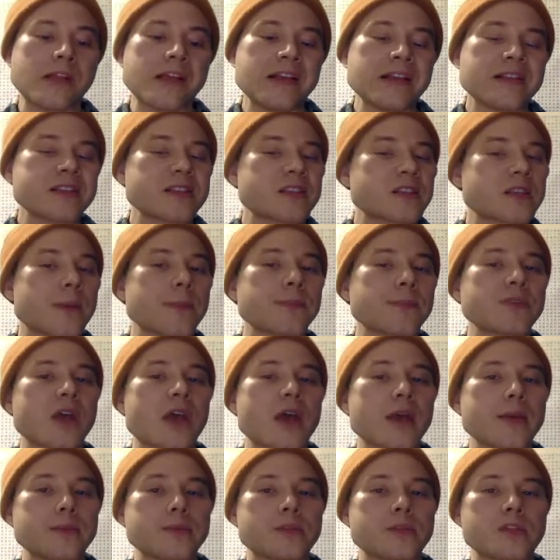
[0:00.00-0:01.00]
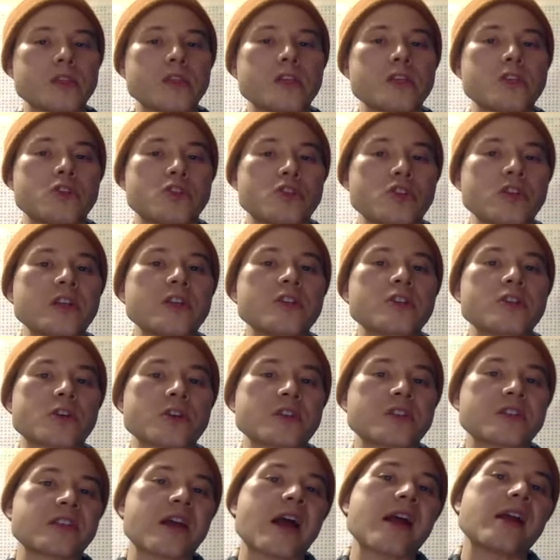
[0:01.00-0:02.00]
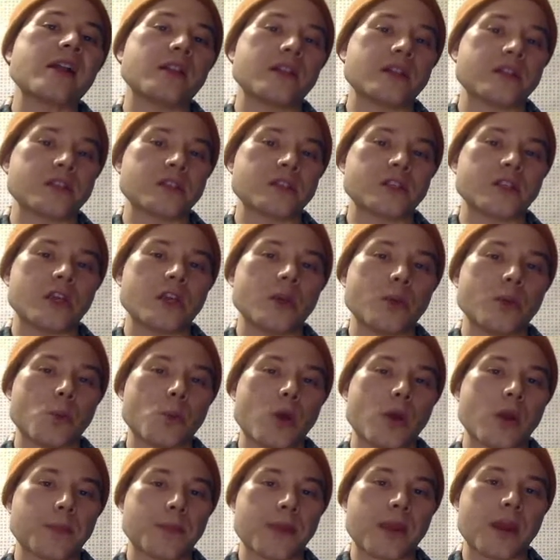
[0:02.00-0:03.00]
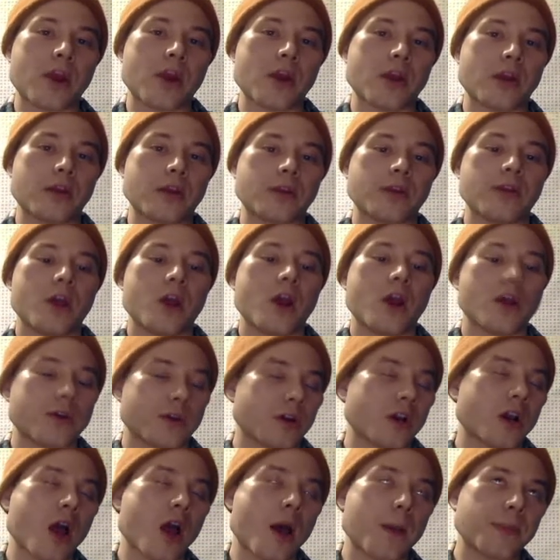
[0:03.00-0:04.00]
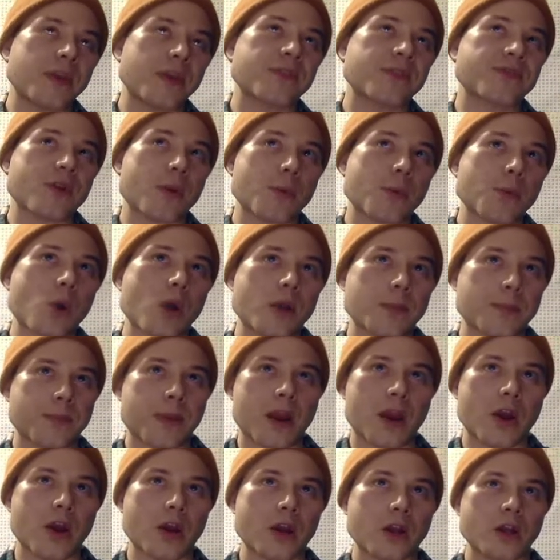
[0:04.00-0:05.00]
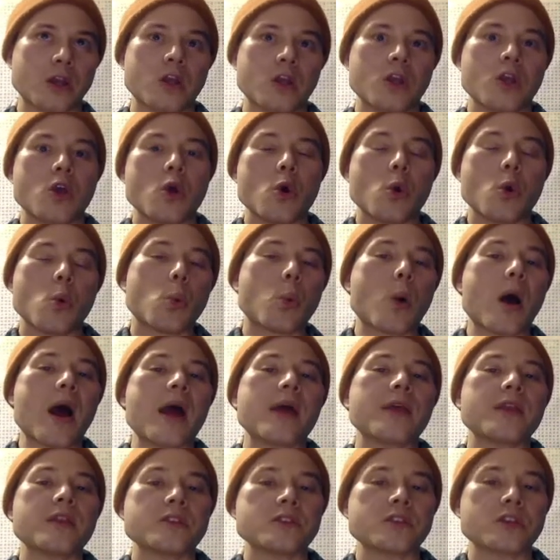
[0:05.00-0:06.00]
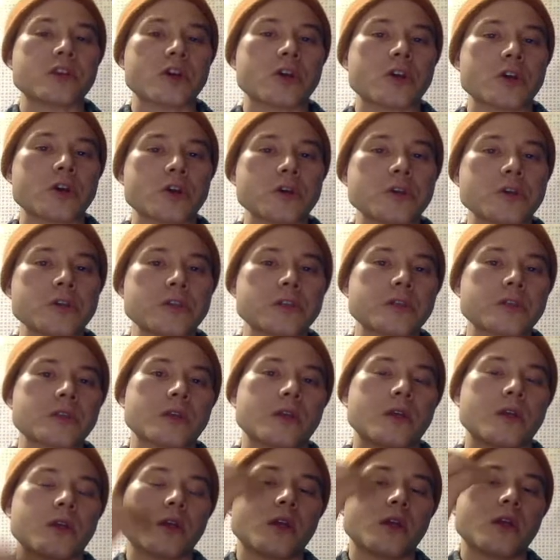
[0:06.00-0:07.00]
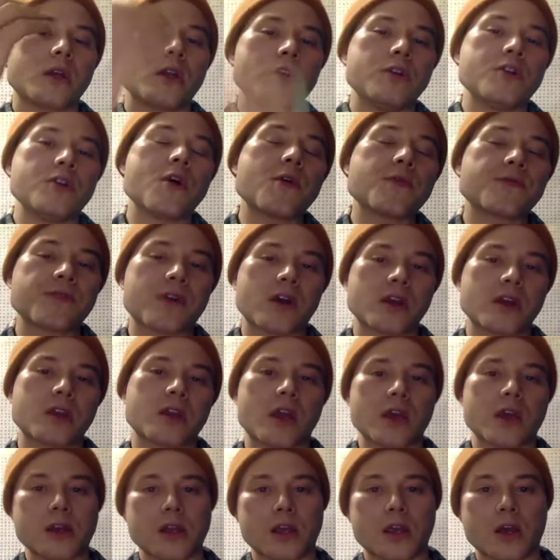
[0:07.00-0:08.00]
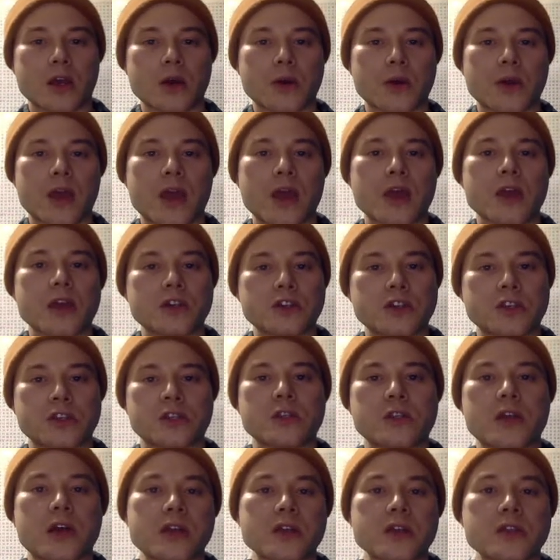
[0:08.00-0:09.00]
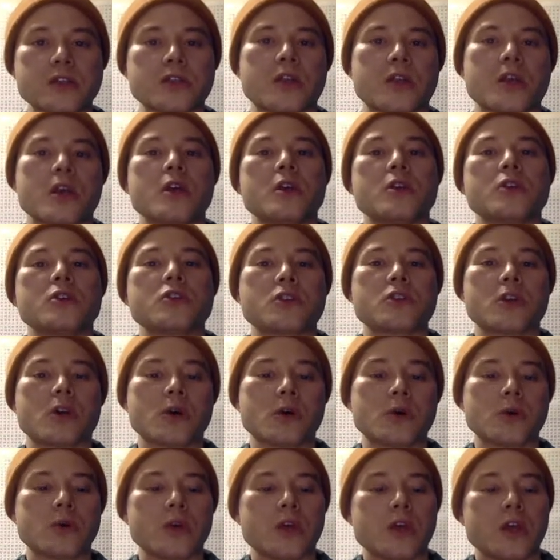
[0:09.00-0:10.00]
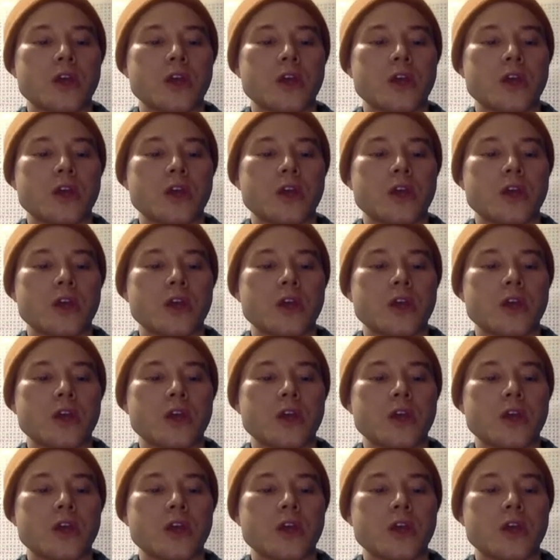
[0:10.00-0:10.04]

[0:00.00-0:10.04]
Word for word: sometimes these genes are silenced in one parent, are coming from one parent. Why this occurs, no fucking idea, okay? It just does. So,